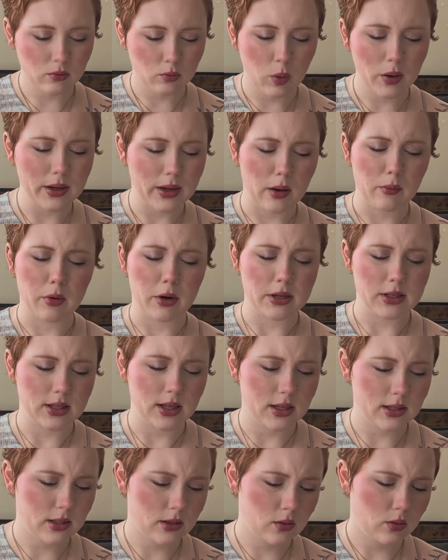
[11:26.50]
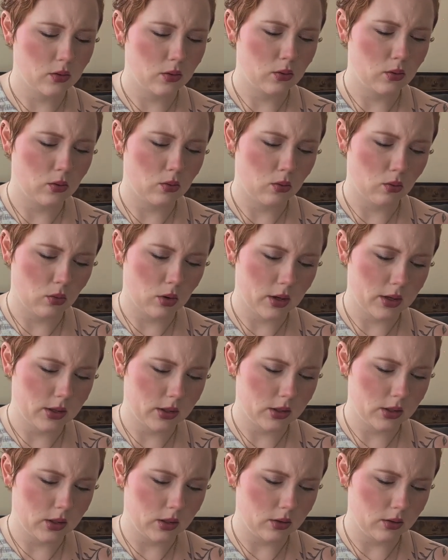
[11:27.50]
what number is this?
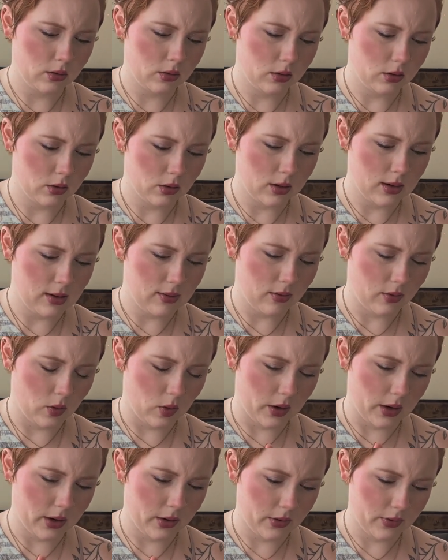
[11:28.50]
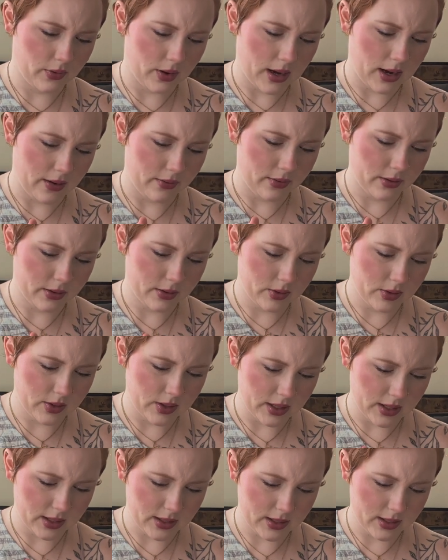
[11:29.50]
1, 2, 3, 4, 5,
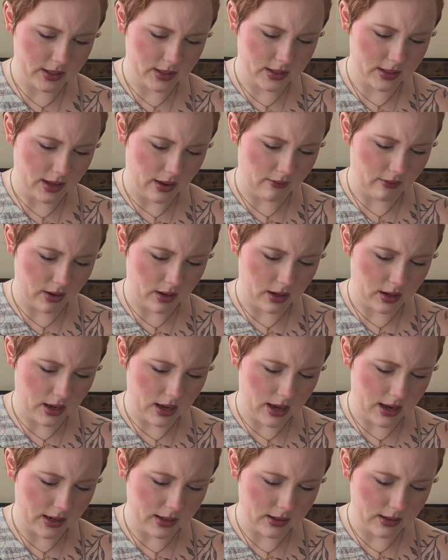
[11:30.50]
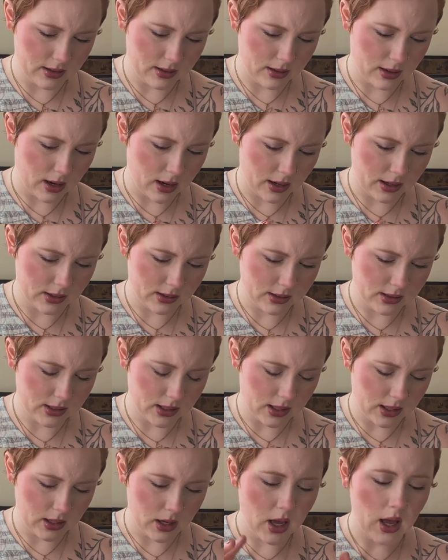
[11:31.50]
6, 7, 8, 9,
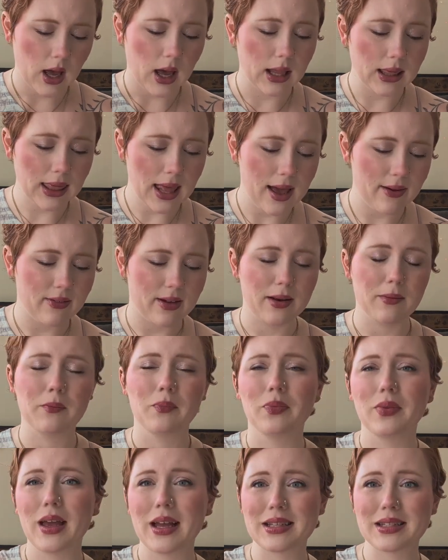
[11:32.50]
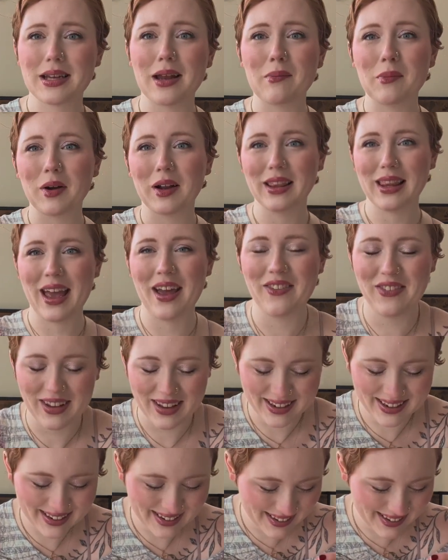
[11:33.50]
10, 11. It's number 11.